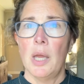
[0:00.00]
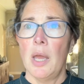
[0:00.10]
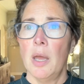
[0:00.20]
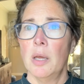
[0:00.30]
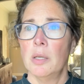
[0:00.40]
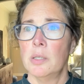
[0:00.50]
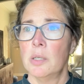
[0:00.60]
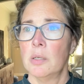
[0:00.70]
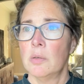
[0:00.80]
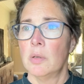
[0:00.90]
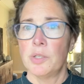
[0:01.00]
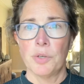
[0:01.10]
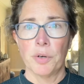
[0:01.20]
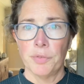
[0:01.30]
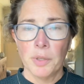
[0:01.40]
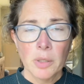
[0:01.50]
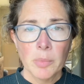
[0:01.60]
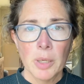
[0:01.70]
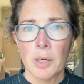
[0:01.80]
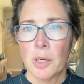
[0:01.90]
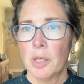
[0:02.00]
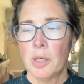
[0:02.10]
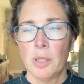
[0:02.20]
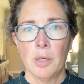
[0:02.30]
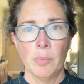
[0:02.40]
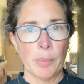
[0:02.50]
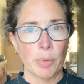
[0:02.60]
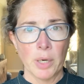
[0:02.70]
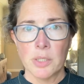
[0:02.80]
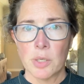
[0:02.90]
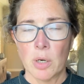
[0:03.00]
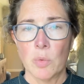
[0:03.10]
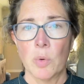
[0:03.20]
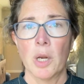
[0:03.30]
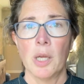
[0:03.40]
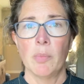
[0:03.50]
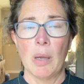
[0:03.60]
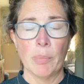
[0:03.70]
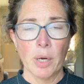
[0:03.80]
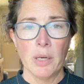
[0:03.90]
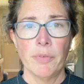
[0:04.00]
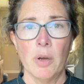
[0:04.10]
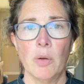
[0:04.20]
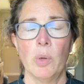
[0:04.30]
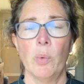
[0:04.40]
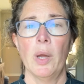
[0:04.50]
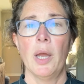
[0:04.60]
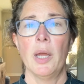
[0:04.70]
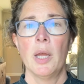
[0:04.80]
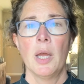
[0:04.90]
And I started feeling better. My brain started working. My brain fog went away.